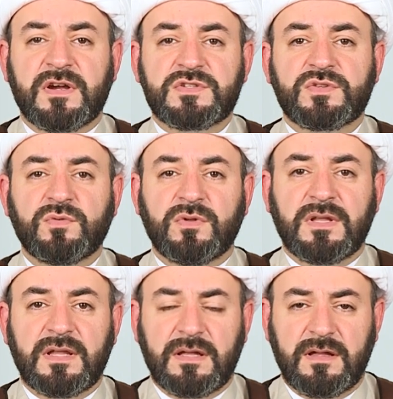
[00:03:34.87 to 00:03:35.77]
our
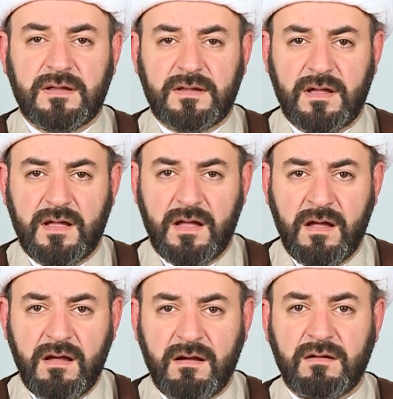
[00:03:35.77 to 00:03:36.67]
school
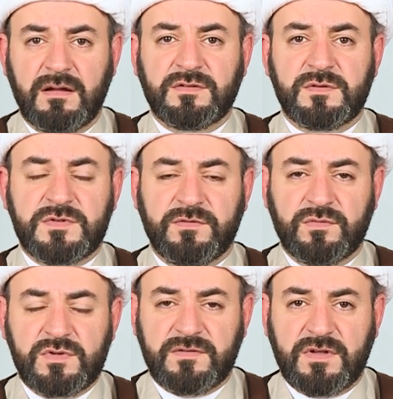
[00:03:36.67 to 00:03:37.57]
are in terms of the
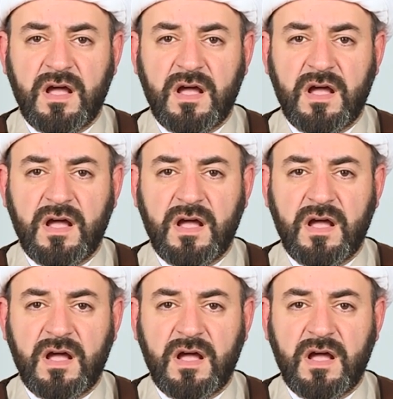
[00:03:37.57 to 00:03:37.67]
rules of